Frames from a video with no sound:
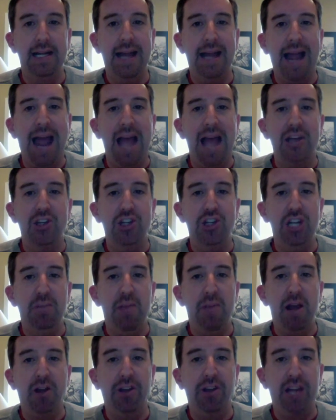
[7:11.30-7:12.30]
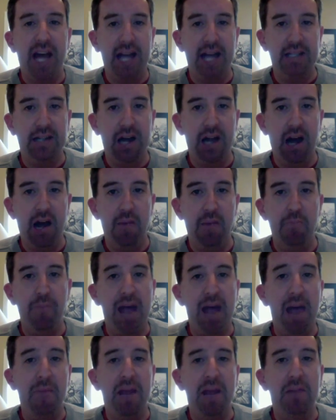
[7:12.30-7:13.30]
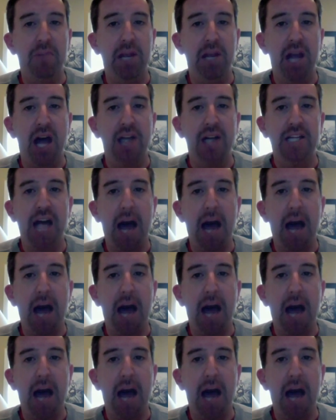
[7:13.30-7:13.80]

at gmail.com. Batman Beyond